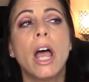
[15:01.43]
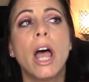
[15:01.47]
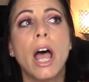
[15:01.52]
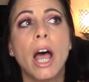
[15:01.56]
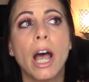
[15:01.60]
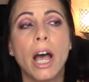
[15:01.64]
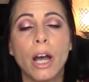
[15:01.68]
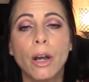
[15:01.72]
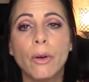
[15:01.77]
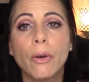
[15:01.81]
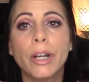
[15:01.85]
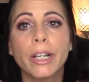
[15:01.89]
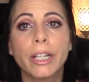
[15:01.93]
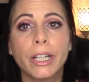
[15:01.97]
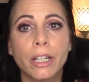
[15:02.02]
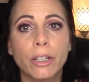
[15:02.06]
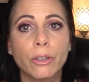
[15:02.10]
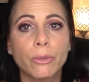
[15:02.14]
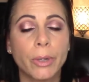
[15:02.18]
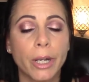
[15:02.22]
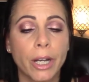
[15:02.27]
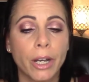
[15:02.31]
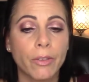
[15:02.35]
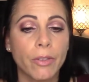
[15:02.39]
how I get
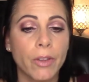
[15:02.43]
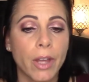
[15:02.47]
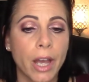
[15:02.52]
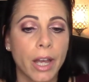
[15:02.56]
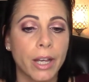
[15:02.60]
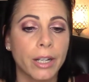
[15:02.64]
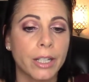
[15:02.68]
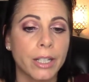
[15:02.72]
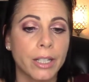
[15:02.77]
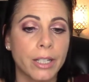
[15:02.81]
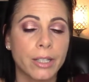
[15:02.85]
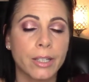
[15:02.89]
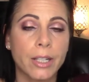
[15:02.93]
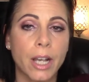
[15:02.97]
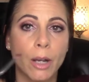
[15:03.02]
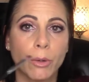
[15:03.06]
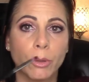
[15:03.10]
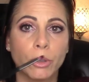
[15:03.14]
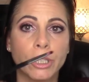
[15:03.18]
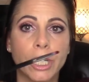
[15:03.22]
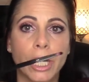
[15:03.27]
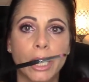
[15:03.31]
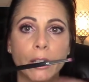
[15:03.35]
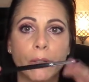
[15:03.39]
around that is I
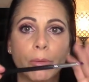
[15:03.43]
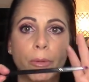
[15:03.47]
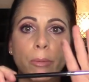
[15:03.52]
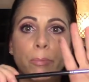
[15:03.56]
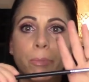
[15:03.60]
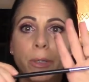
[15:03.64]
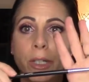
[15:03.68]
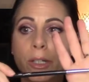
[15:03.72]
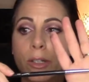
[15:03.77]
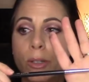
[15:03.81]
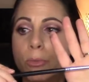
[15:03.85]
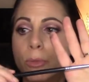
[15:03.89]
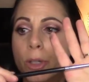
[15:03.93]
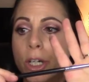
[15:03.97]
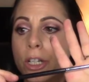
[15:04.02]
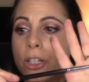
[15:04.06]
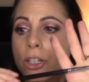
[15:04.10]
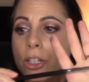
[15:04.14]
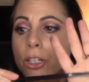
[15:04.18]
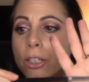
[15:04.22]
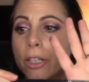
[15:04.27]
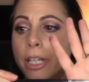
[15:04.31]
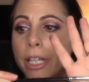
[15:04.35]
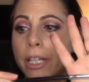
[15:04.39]
will take a pencil
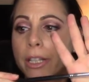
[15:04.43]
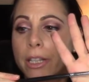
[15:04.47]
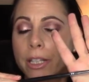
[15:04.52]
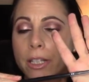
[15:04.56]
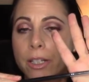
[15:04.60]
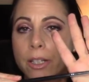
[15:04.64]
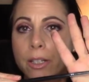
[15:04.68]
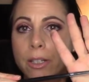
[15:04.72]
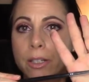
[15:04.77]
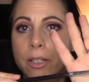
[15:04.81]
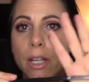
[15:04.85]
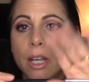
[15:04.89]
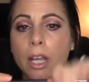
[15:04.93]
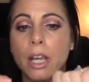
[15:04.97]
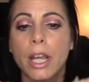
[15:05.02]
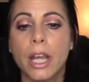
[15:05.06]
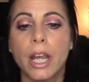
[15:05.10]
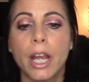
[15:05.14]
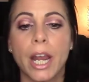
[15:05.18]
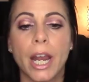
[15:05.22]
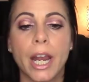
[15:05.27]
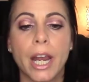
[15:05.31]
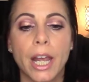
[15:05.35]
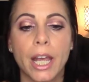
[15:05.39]
brush like this
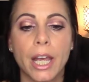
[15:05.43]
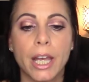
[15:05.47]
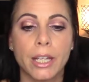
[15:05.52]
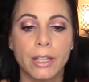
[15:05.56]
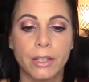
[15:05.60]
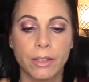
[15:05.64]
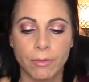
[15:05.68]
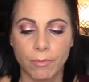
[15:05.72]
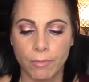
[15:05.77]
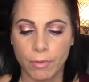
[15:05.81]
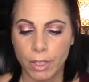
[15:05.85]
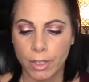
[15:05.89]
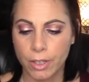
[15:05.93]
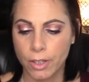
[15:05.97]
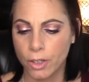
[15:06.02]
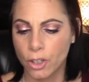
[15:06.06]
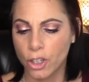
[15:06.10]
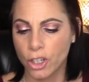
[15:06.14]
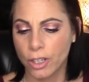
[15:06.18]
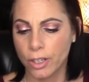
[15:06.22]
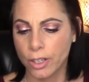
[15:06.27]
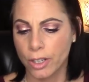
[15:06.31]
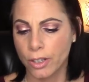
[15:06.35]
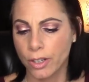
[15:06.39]
and this is
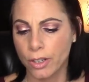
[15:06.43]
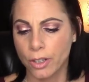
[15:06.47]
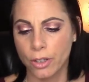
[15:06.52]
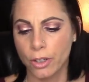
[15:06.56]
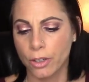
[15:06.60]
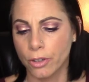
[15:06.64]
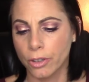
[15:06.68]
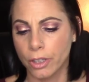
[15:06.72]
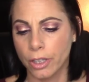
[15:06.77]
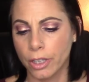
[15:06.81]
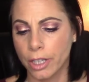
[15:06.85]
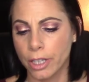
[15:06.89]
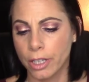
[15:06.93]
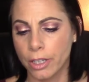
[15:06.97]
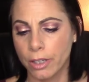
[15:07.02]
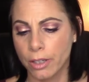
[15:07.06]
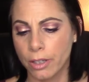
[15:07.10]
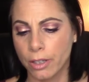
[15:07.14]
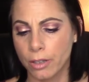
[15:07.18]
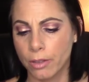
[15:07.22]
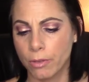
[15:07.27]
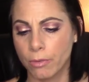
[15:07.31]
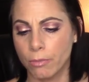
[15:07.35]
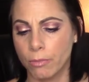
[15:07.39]
just a Sedona
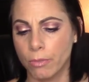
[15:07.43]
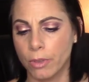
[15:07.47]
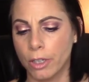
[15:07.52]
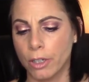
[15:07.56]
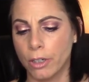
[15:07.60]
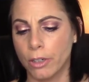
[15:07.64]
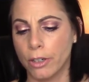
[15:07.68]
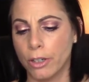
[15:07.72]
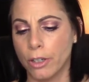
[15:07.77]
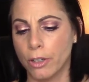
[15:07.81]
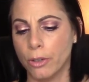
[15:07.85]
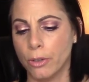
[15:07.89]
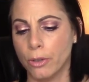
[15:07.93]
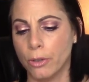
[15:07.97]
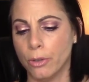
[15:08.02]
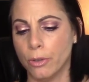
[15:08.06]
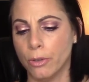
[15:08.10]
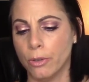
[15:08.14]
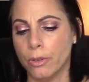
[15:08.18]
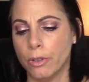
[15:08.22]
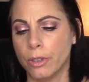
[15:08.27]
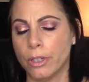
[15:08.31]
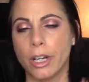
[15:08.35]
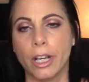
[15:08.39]
Lace, What are
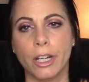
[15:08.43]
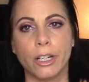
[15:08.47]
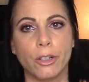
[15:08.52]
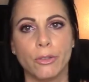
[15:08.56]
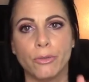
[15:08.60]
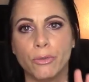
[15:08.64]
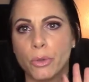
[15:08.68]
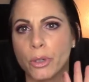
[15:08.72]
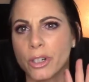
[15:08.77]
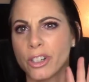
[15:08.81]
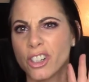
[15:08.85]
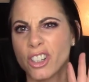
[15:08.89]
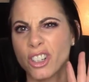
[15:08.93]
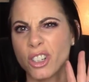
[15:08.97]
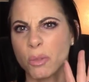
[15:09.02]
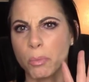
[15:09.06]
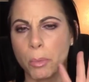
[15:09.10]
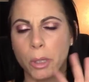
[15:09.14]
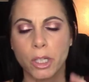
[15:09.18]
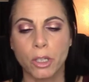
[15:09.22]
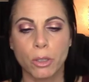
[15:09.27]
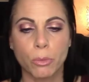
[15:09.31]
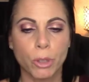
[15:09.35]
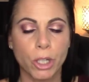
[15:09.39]
you, 904, it's just
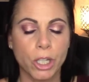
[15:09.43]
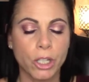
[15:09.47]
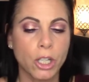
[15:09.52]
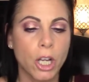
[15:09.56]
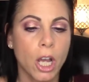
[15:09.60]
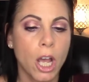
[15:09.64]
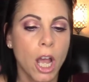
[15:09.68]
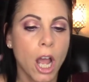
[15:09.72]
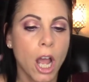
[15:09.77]
a pencil brush.